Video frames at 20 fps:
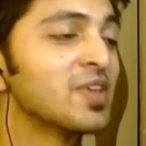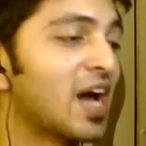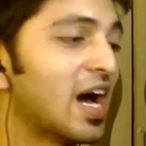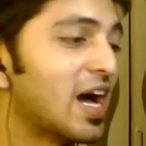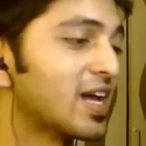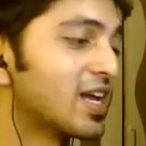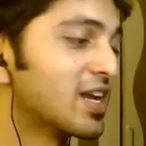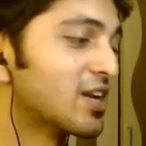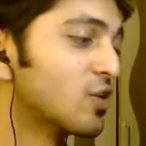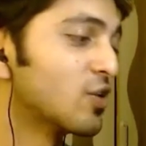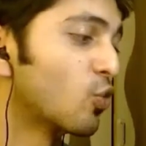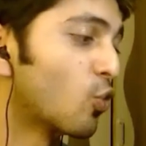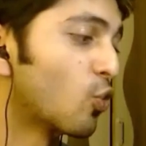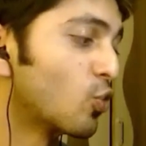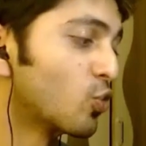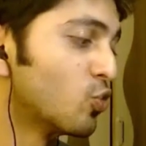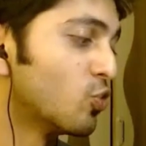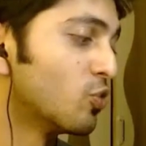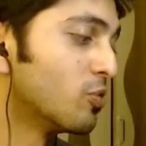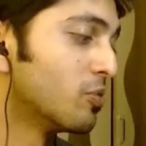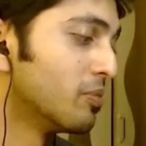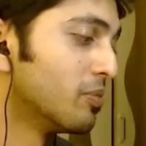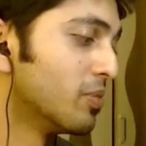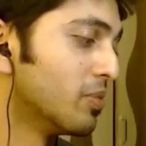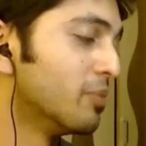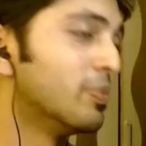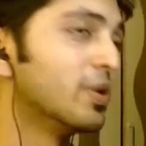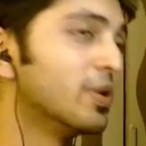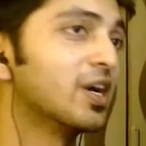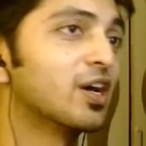I can grow
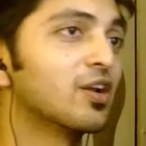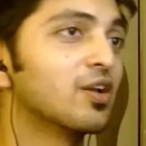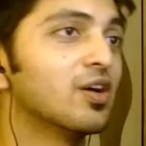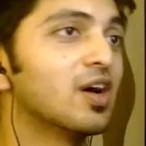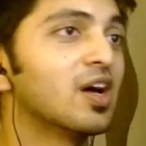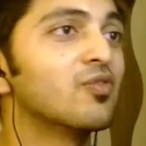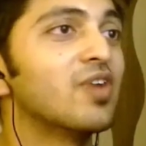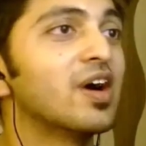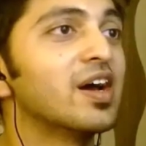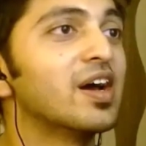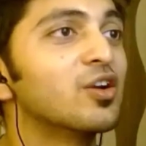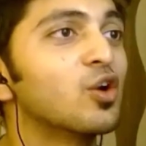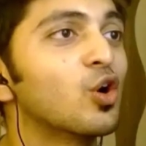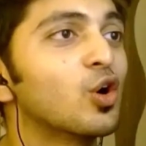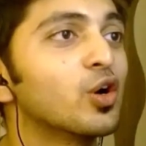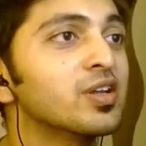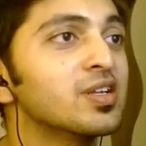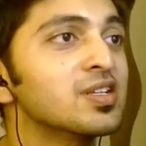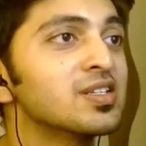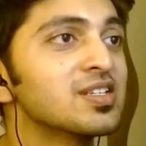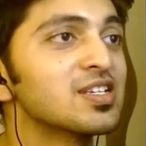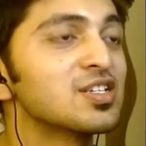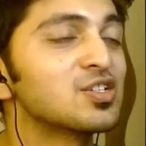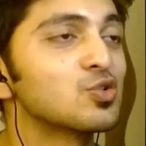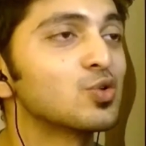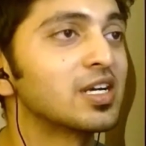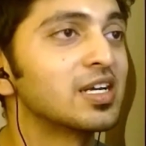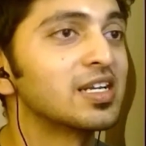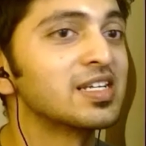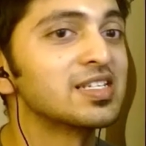to bigger and wider audiences.
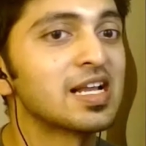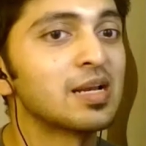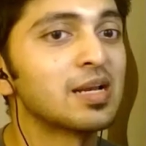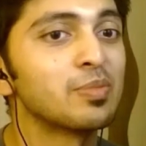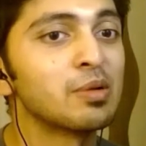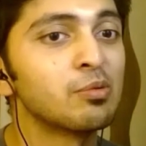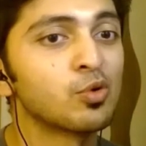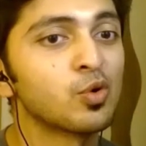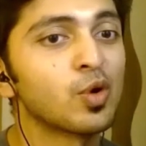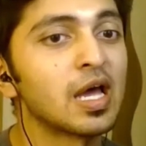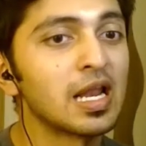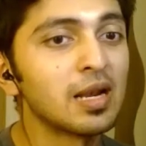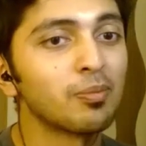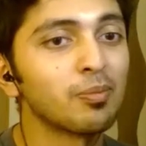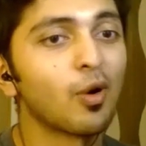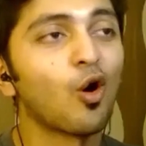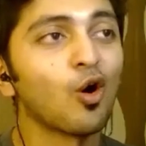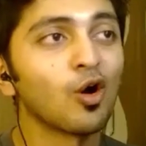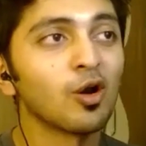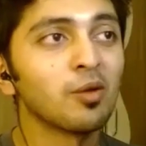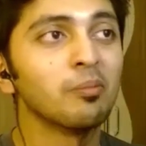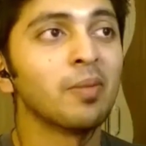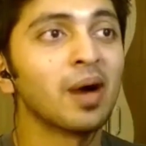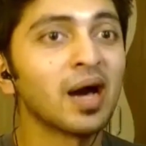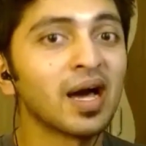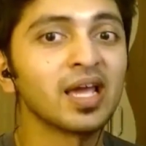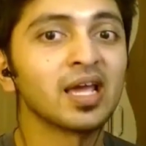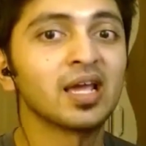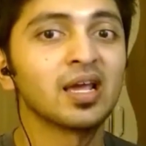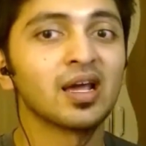So at least I'll be able to help all
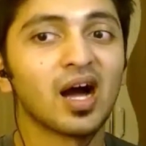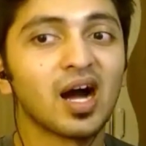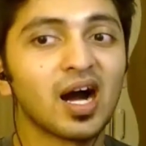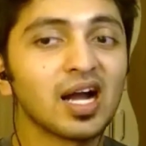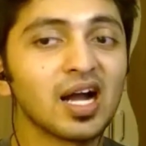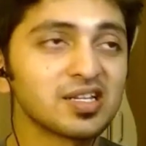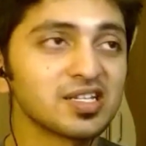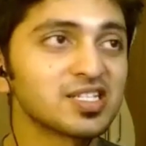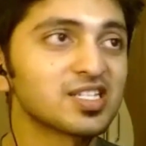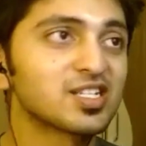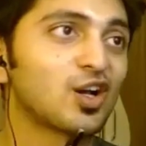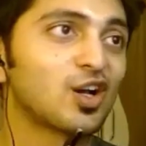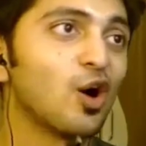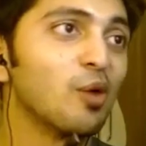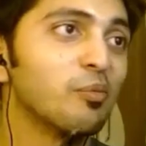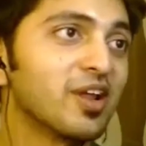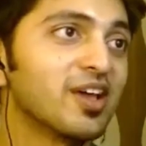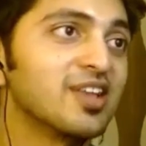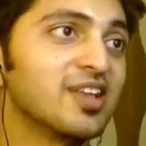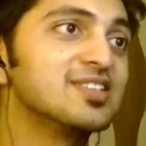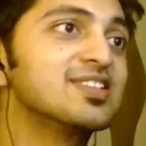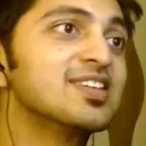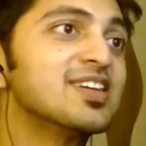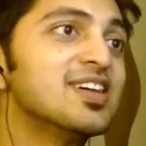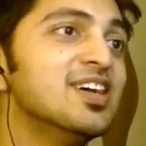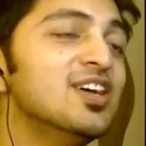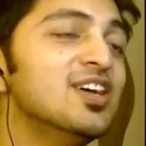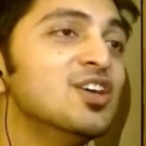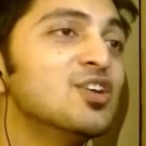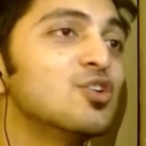my artist comrades
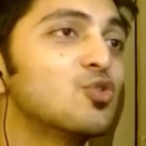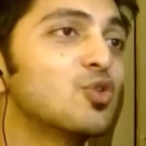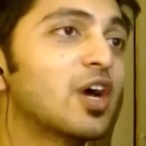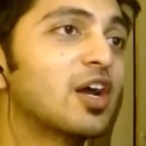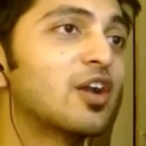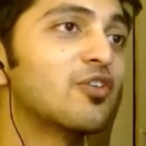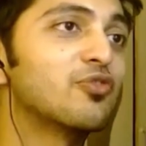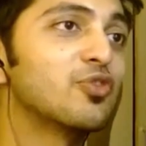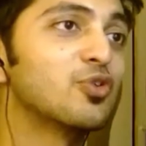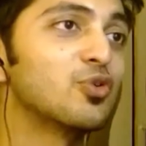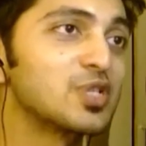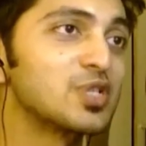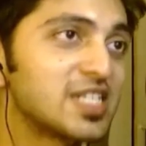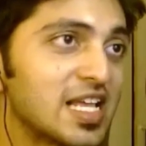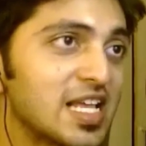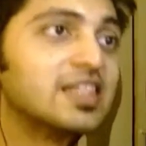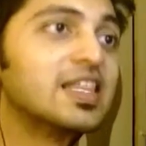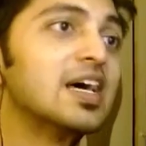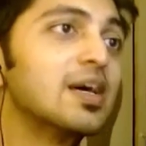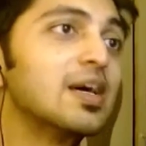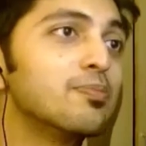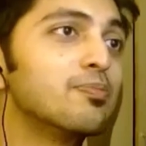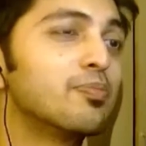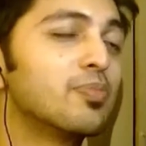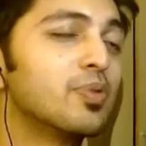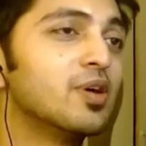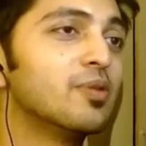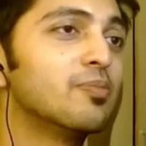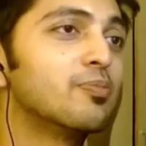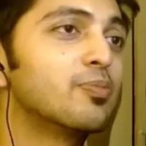to kind of sell their
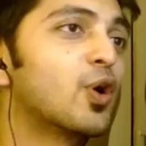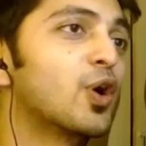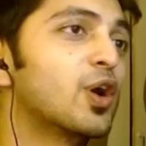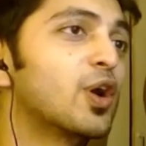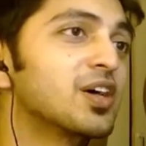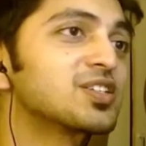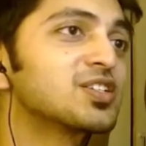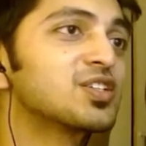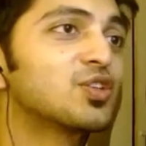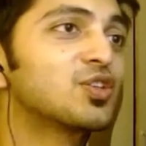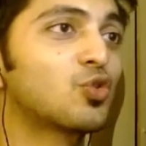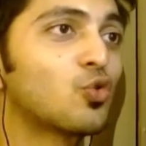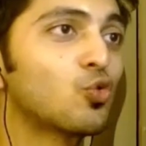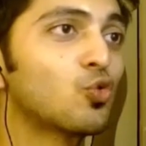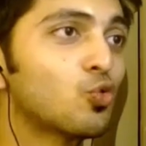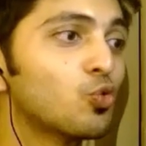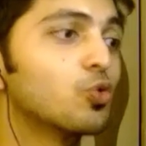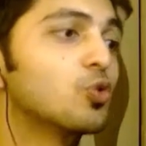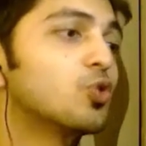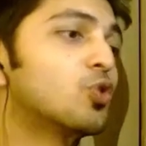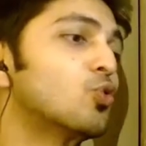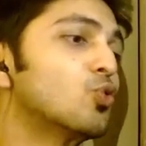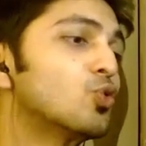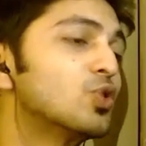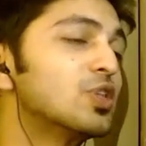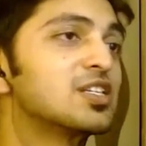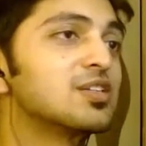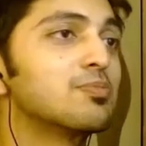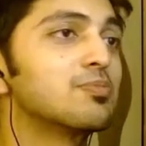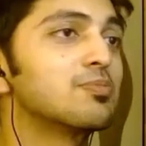products through
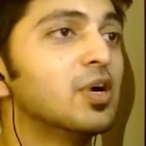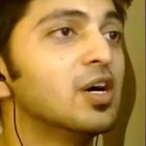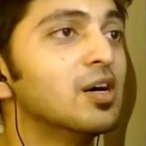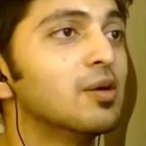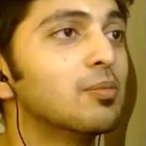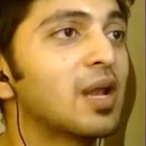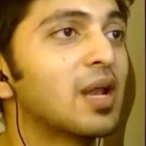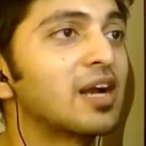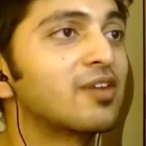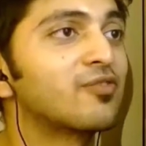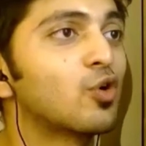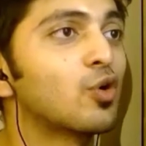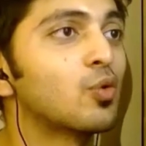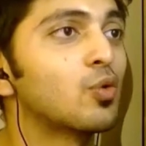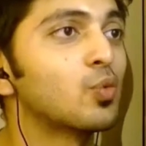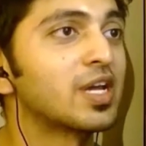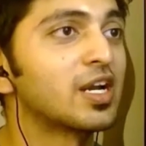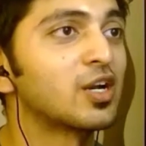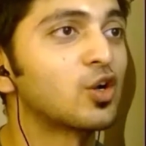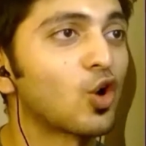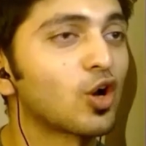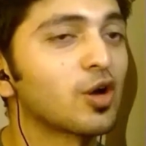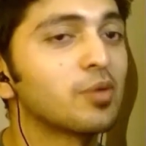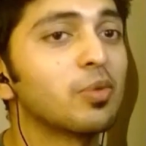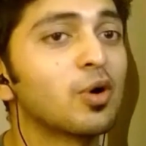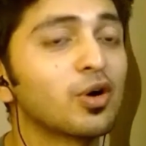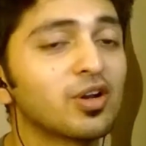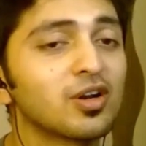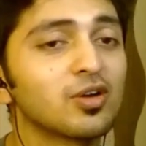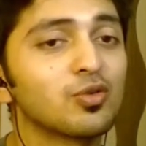this platform. We can talk
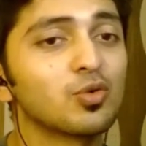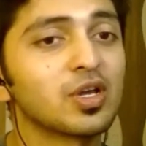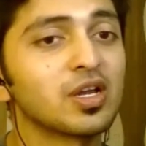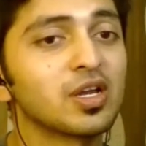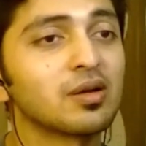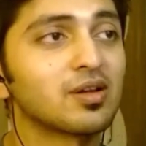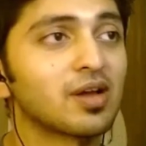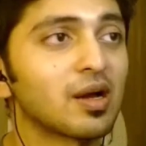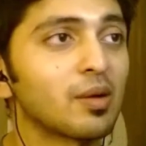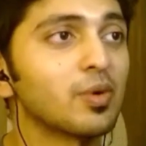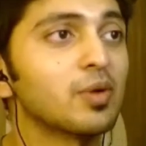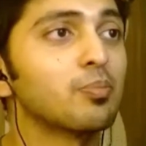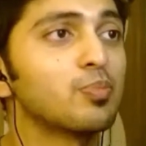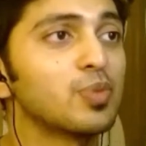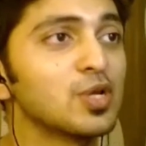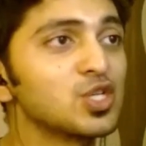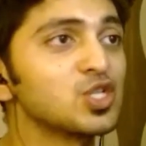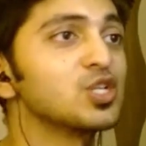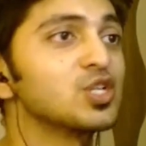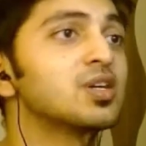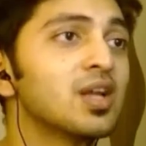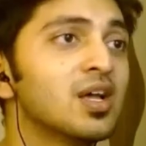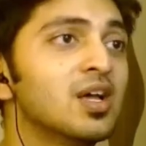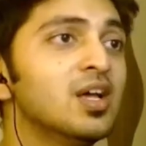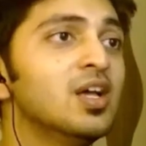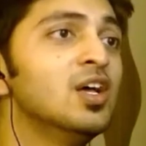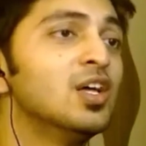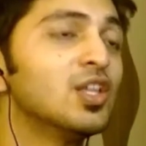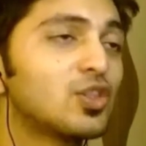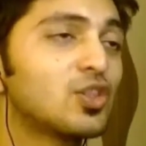about it. You can come and pitch it
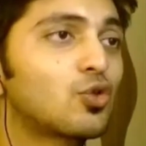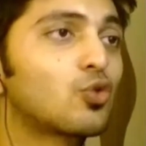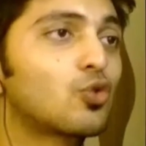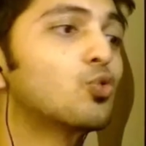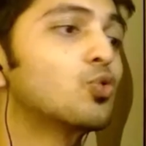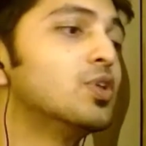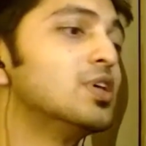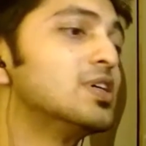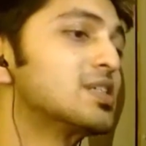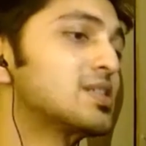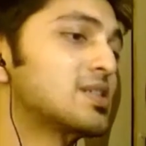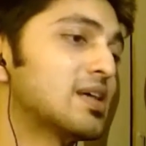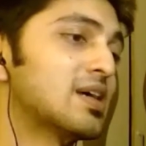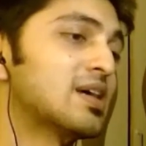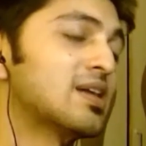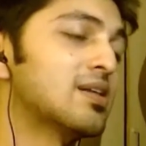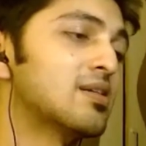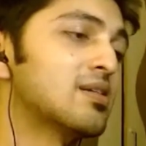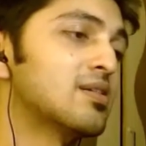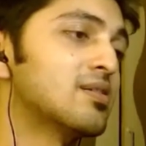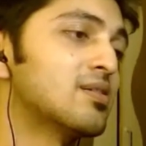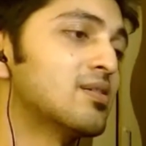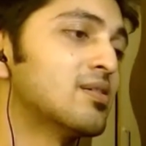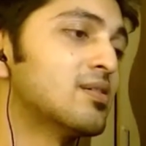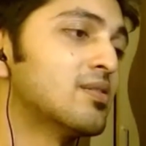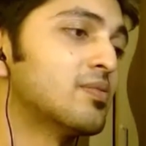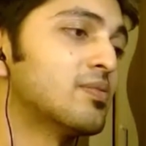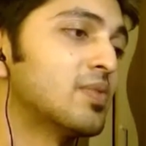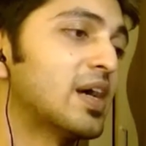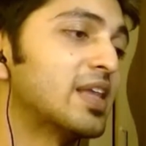through this, and
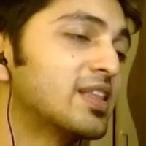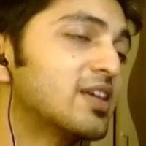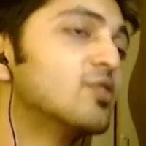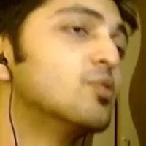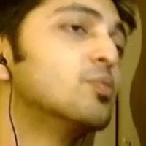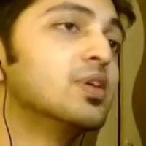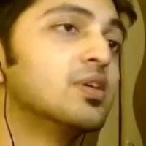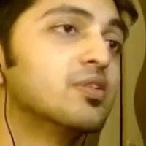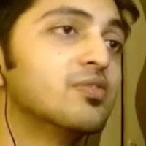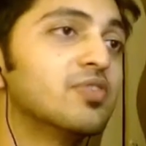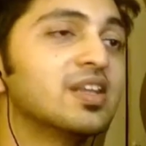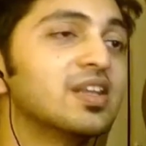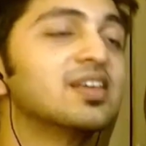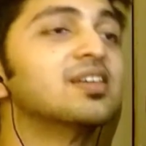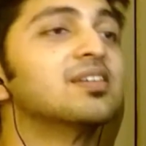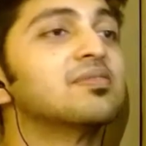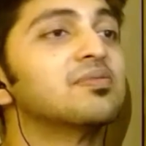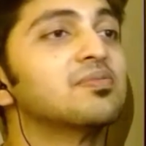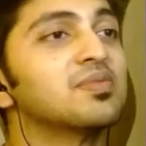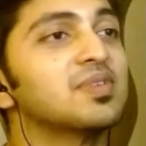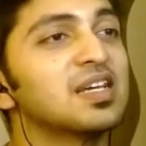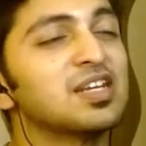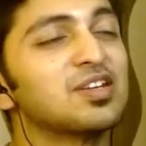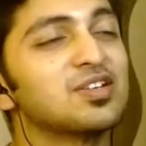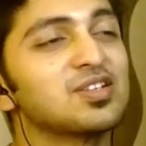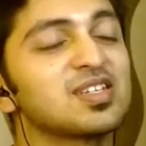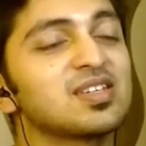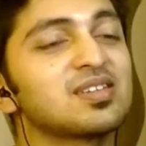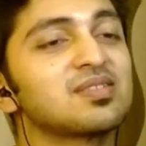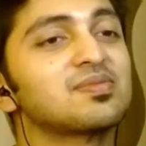I think it'll be very
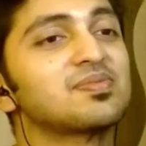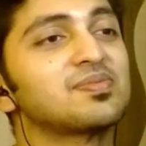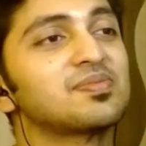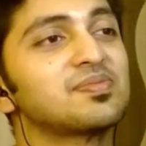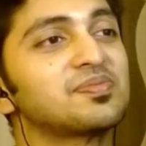interesting.